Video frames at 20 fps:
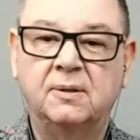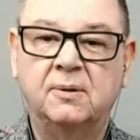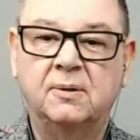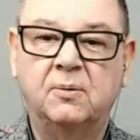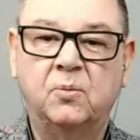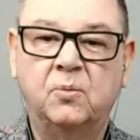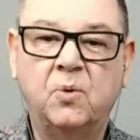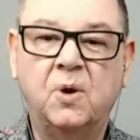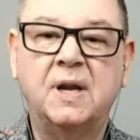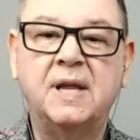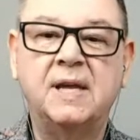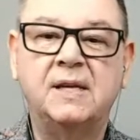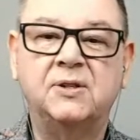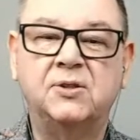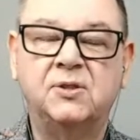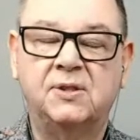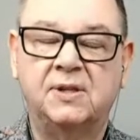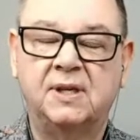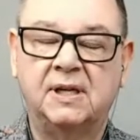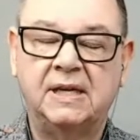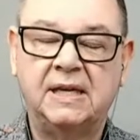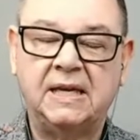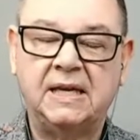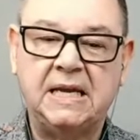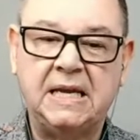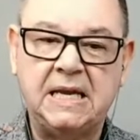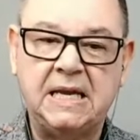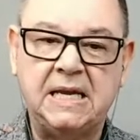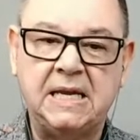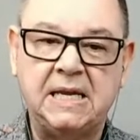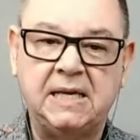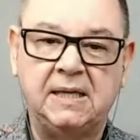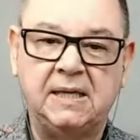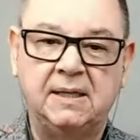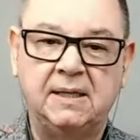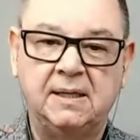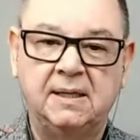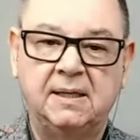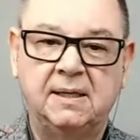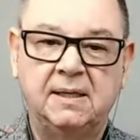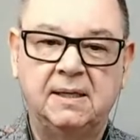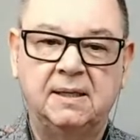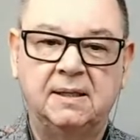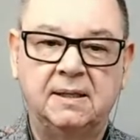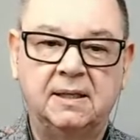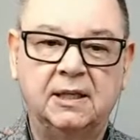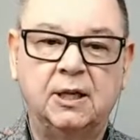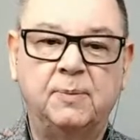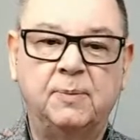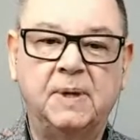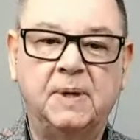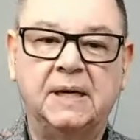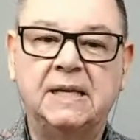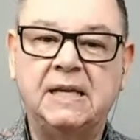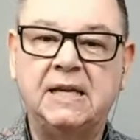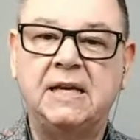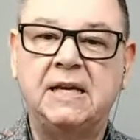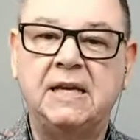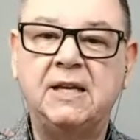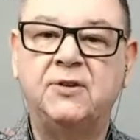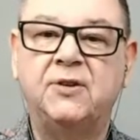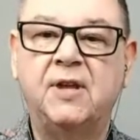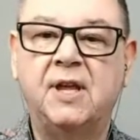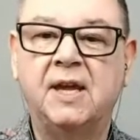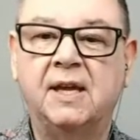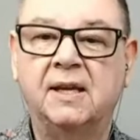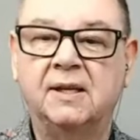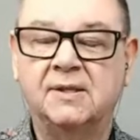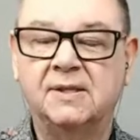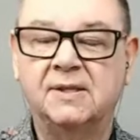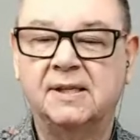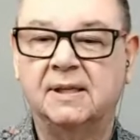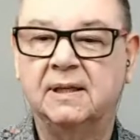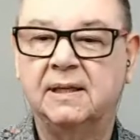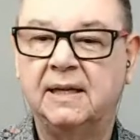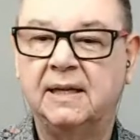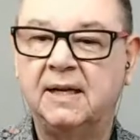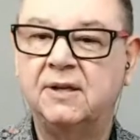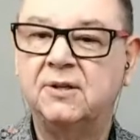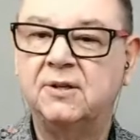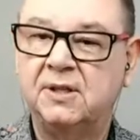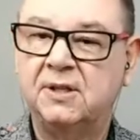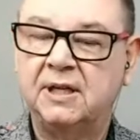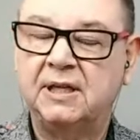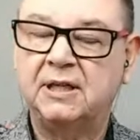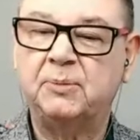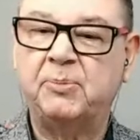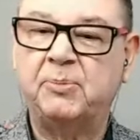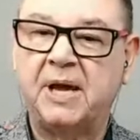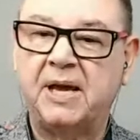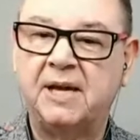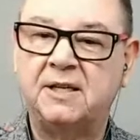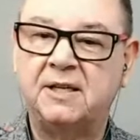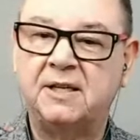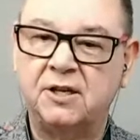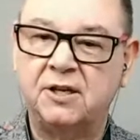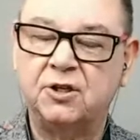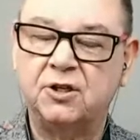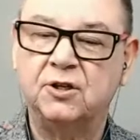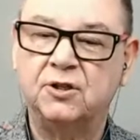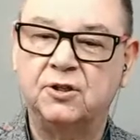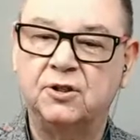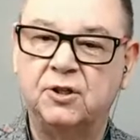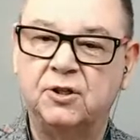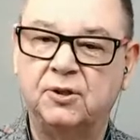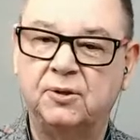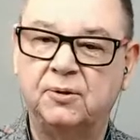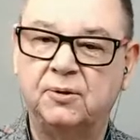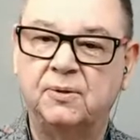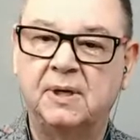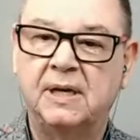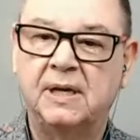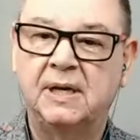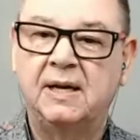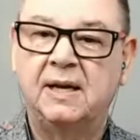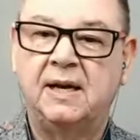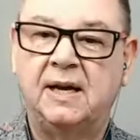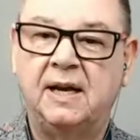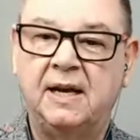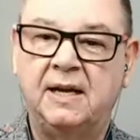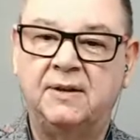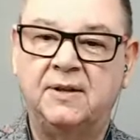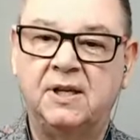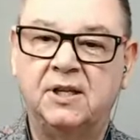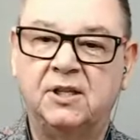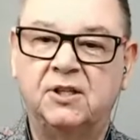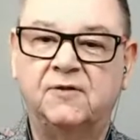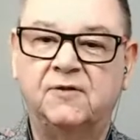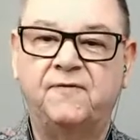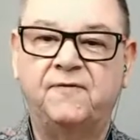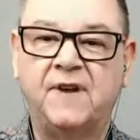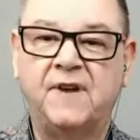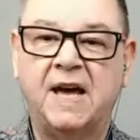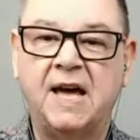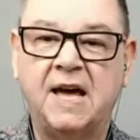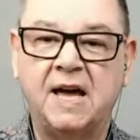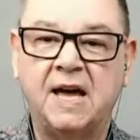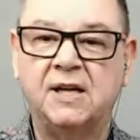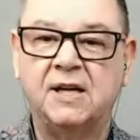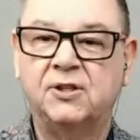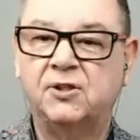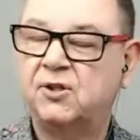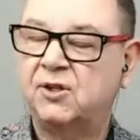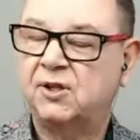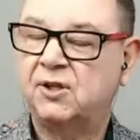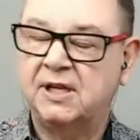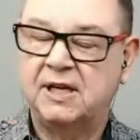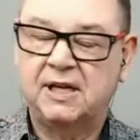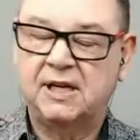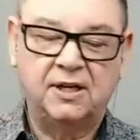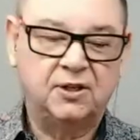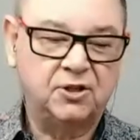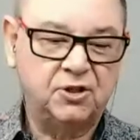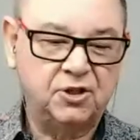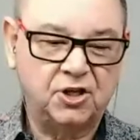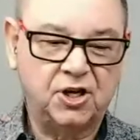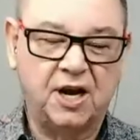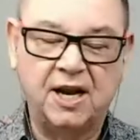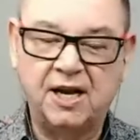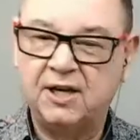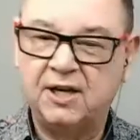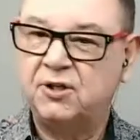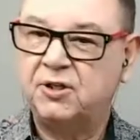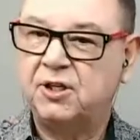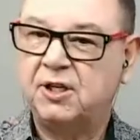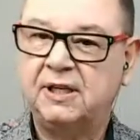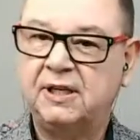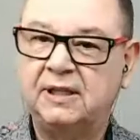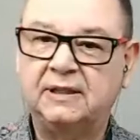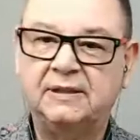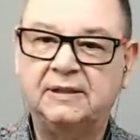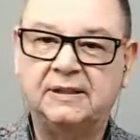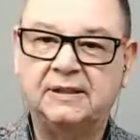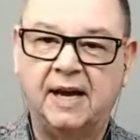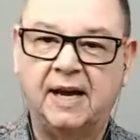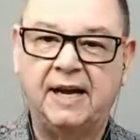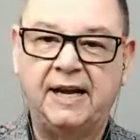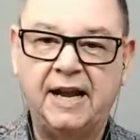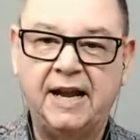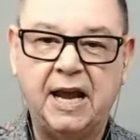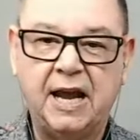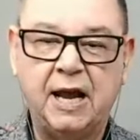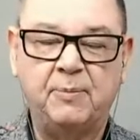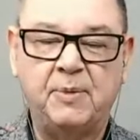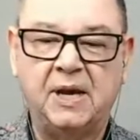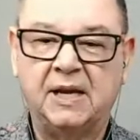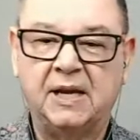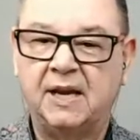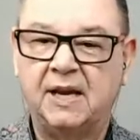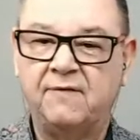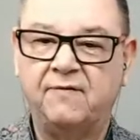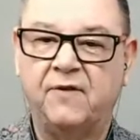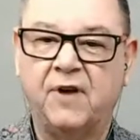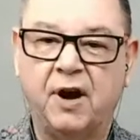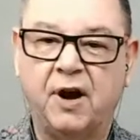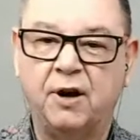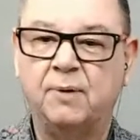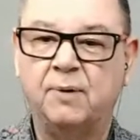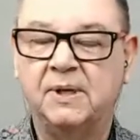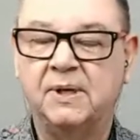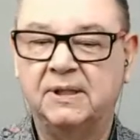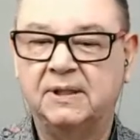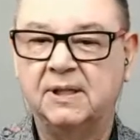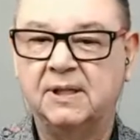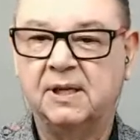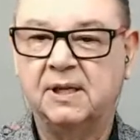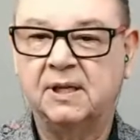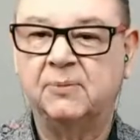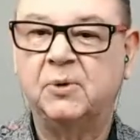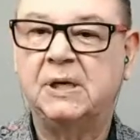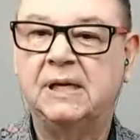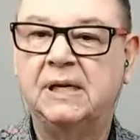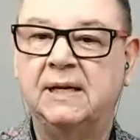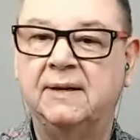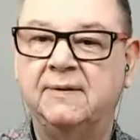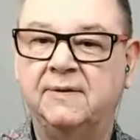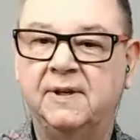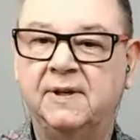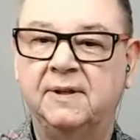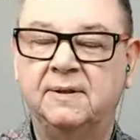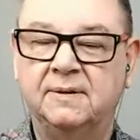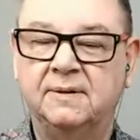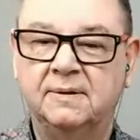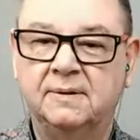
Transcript: what is the key, a couple of key things that leaders need to pay attention to in this fast, changing, dynamic environment that we live in?